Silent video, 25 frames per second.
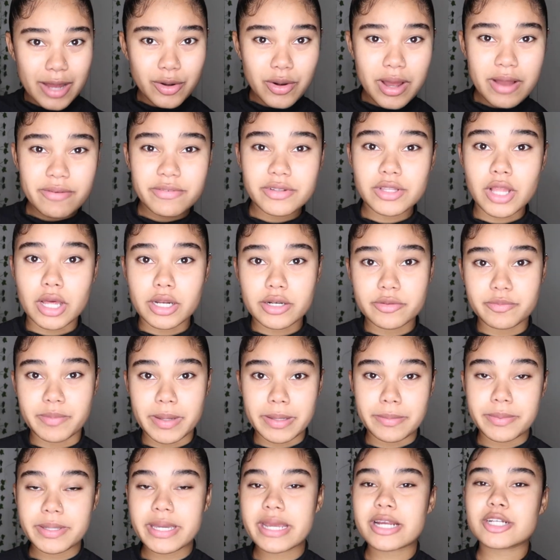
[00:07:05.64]
don't have a lot of
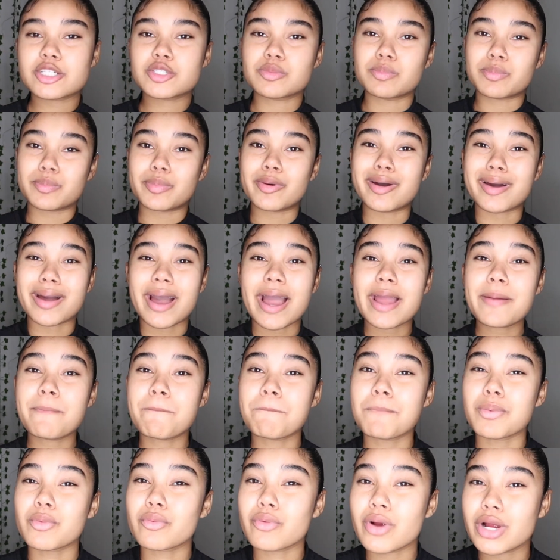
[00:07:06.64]
baby hairs, but I
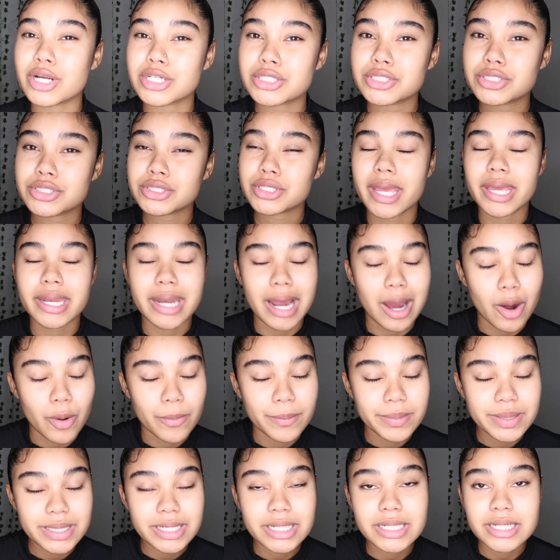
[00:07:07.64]
brush it out
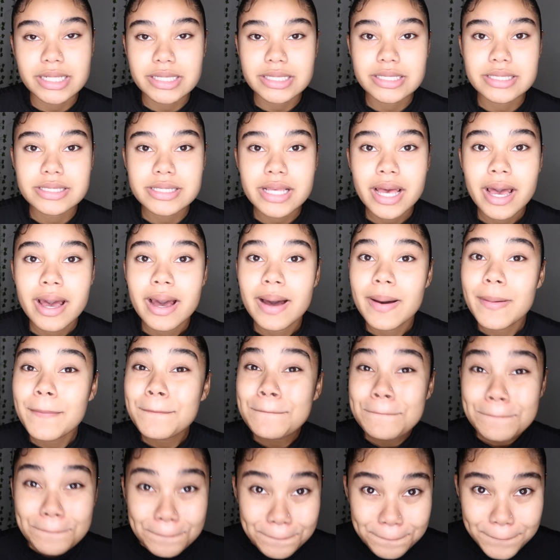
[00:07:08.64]
because
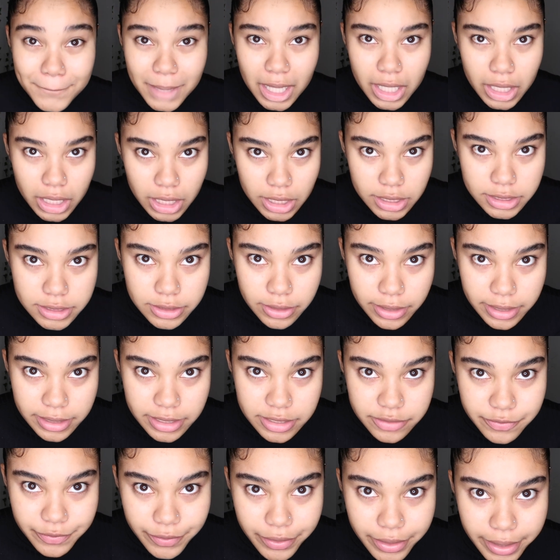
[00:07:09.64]
look at
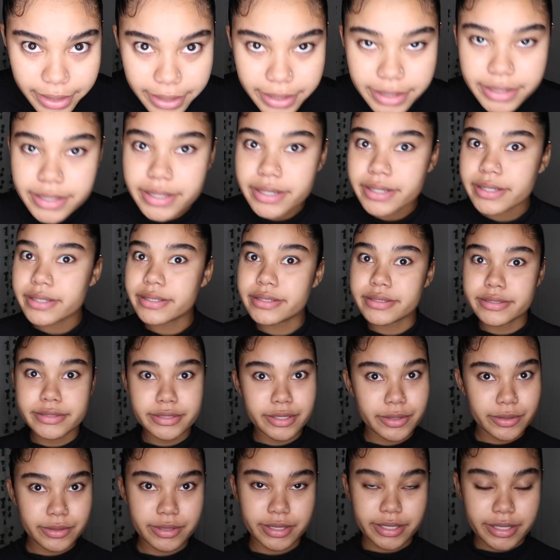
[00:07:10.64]
this forehead.
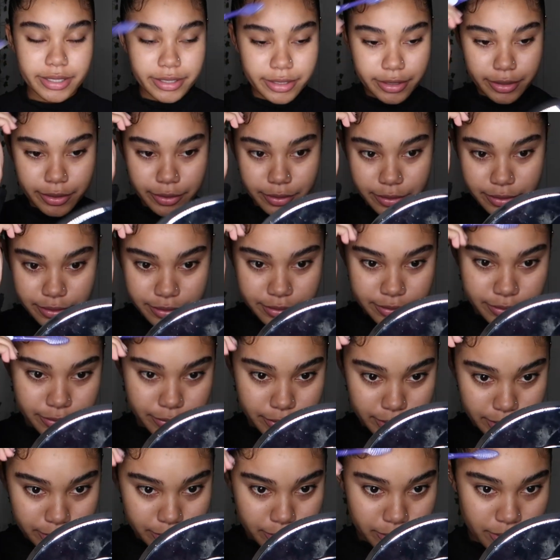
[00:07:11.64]
No thank you.
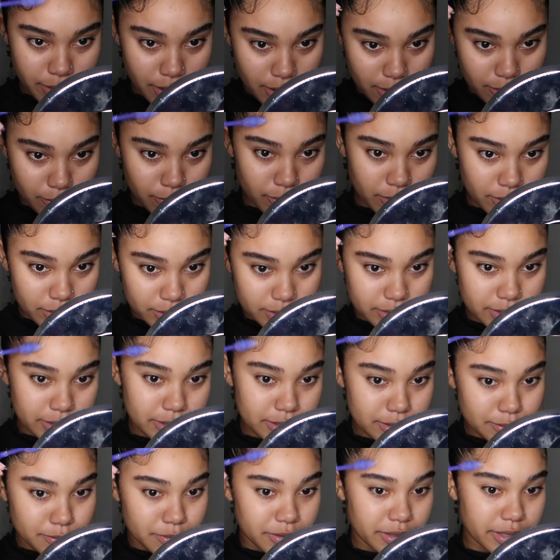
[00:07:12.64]
We do not want
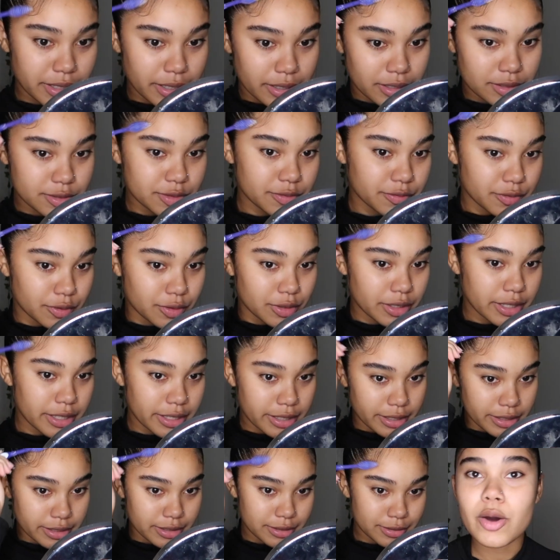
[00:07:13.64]
this big ass
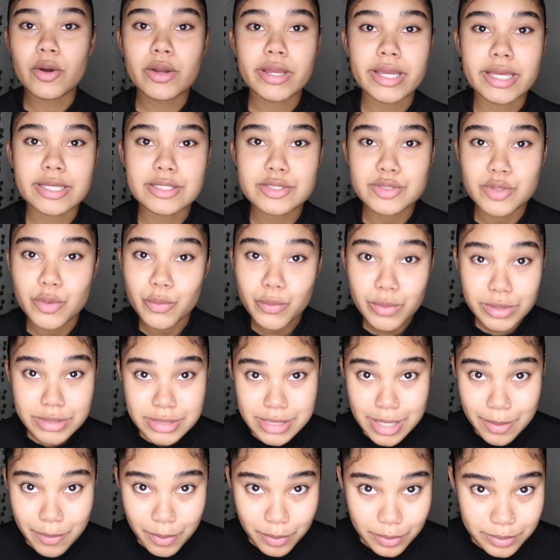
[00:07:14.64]
forehead. Okay, so once
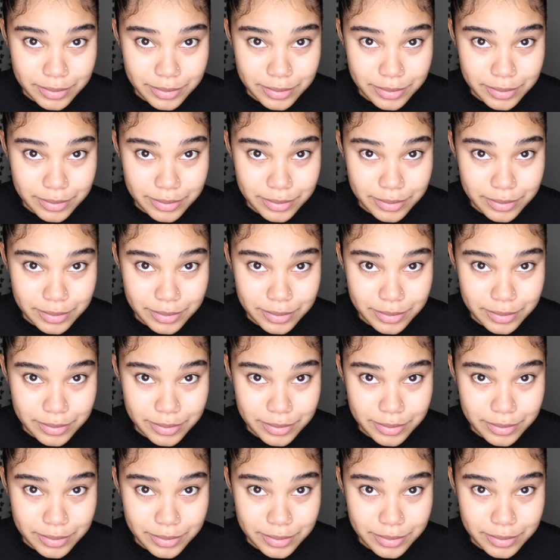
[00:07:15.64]
I